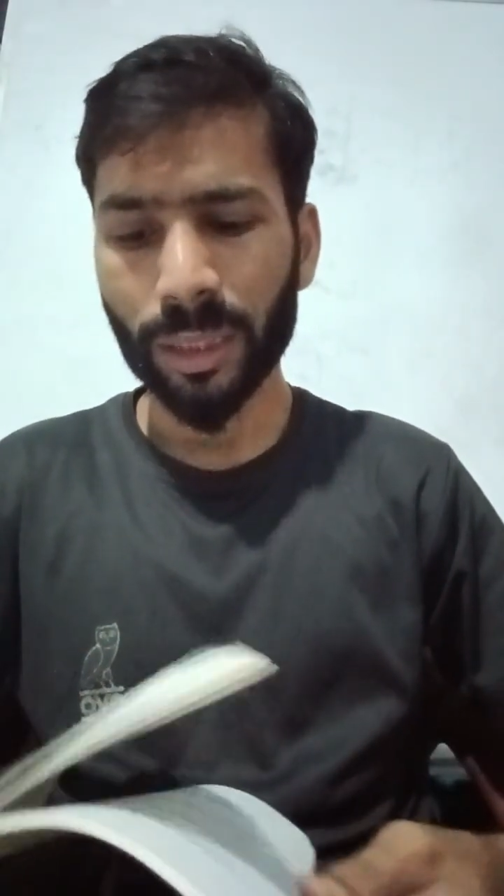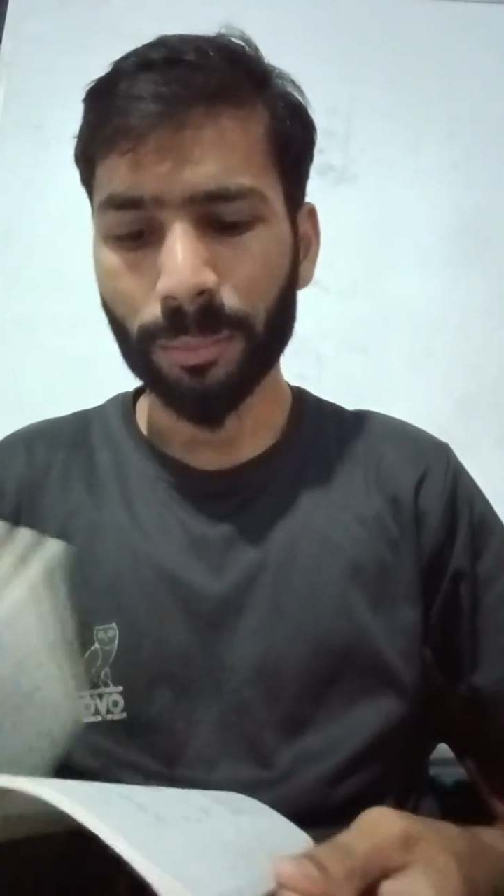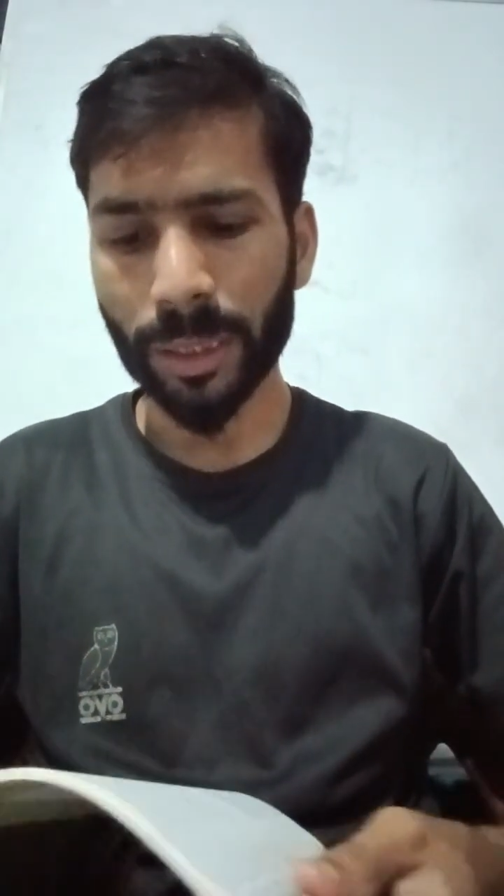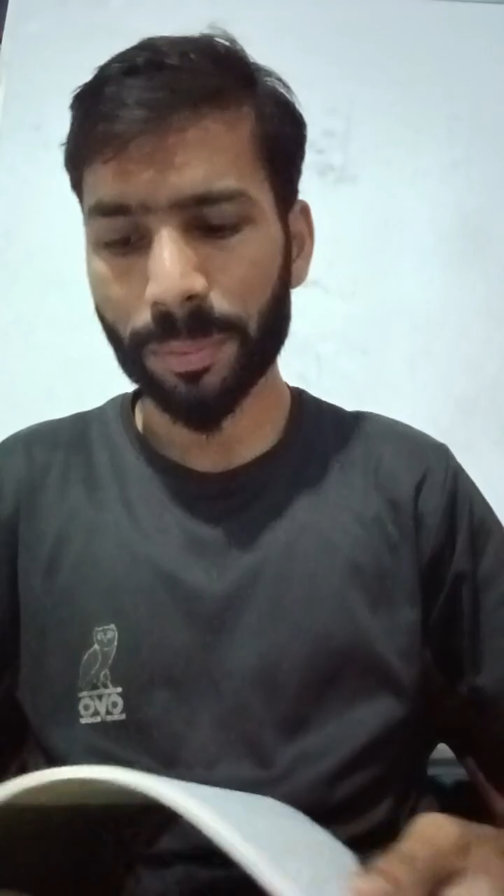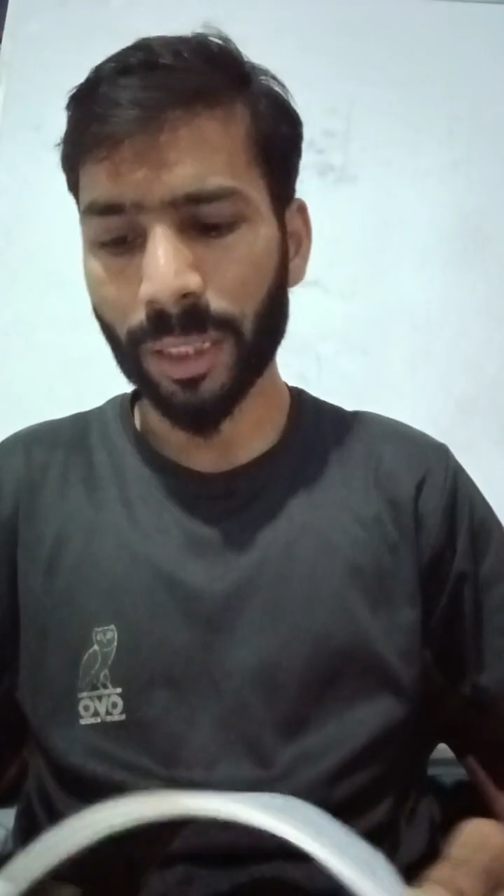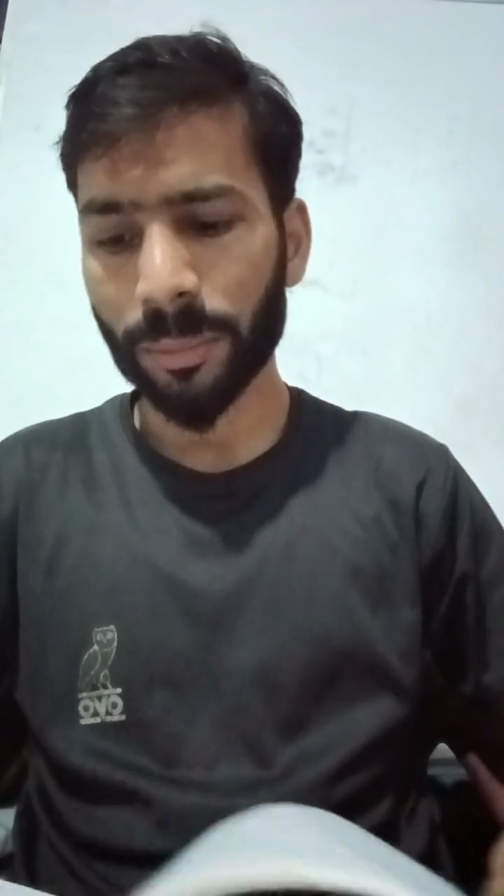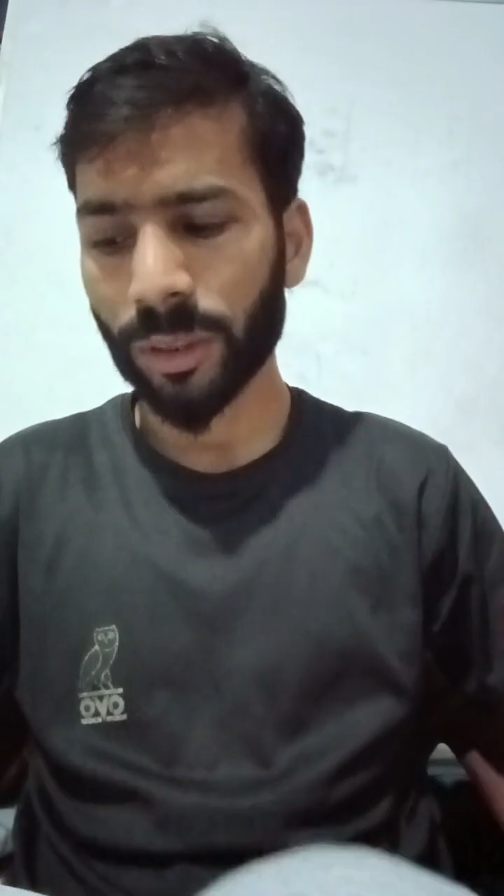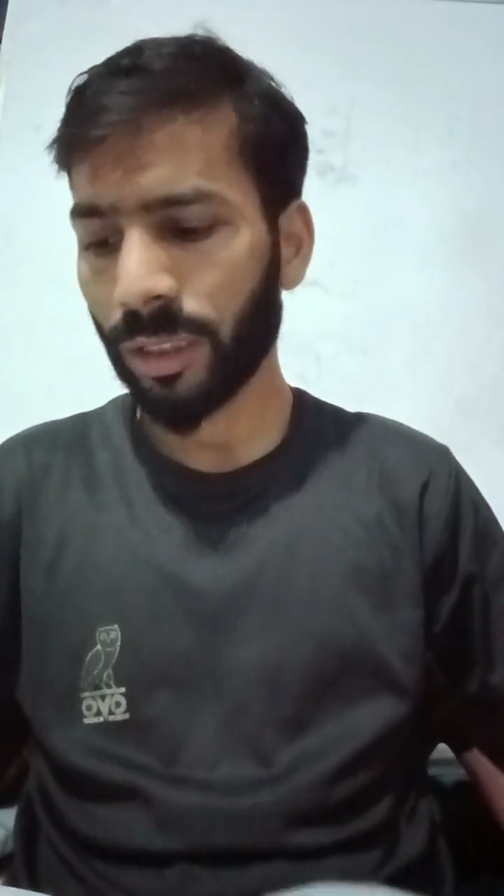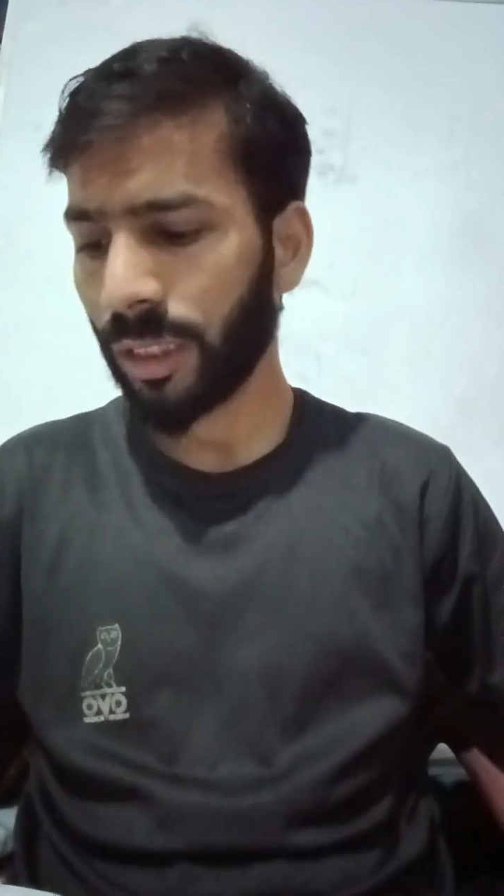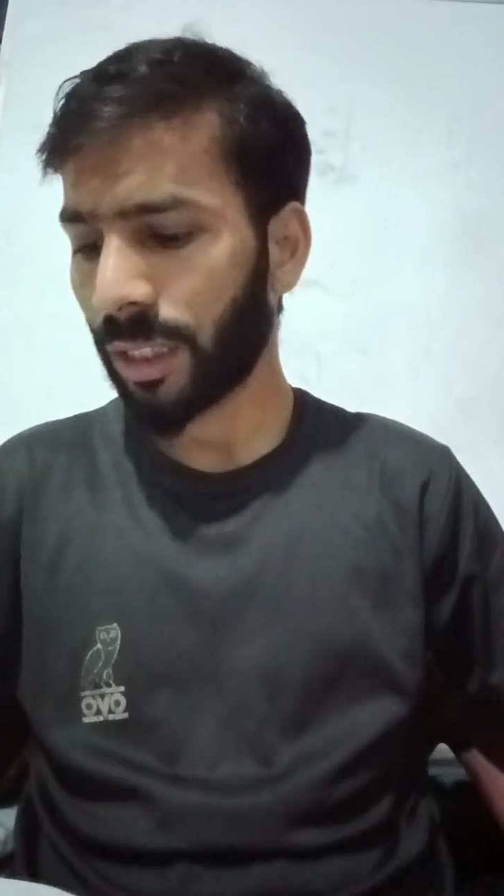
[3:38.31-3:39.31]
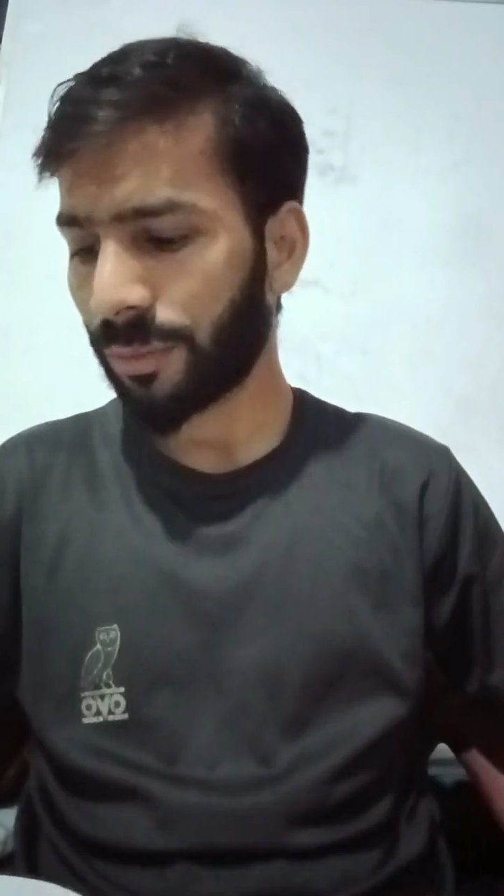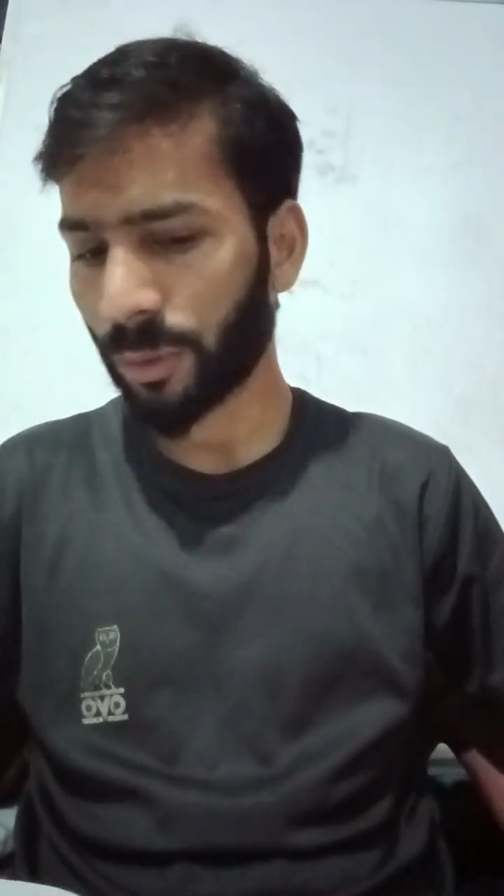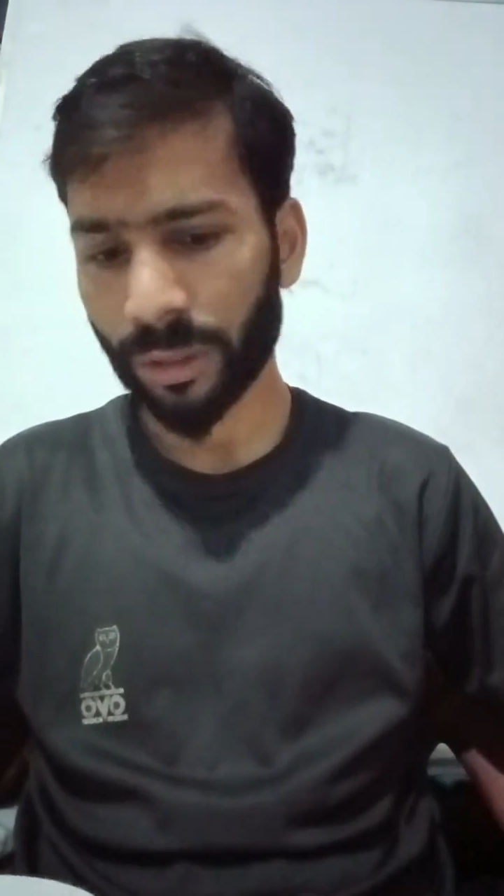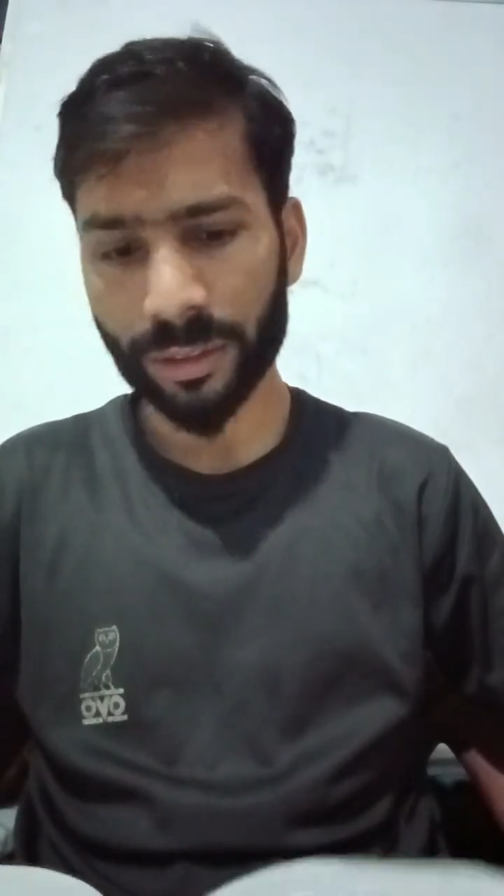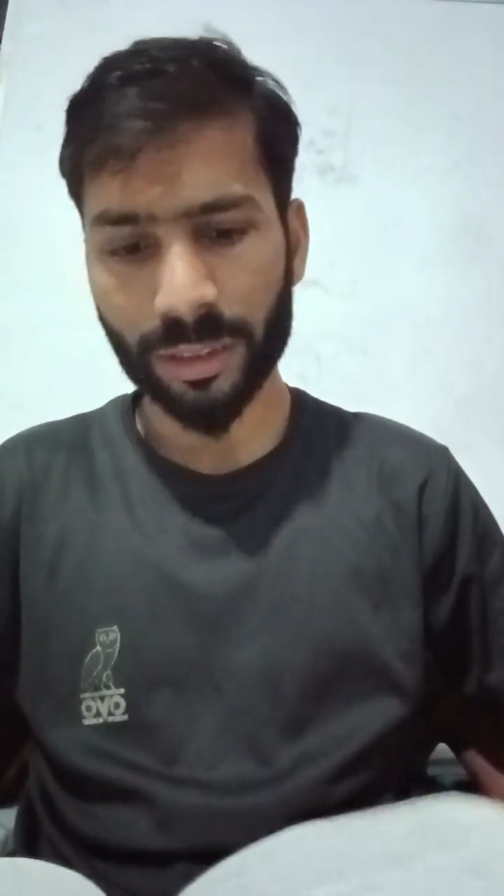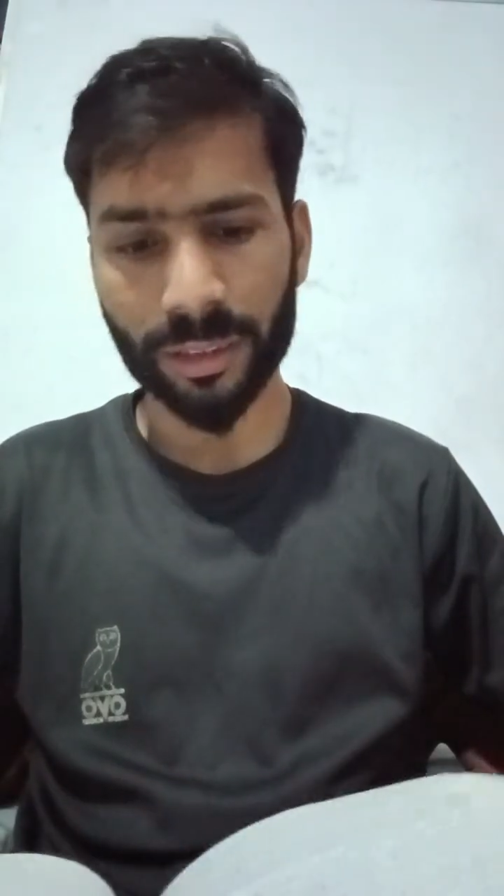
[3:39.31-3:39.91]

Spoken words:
but primarily I focused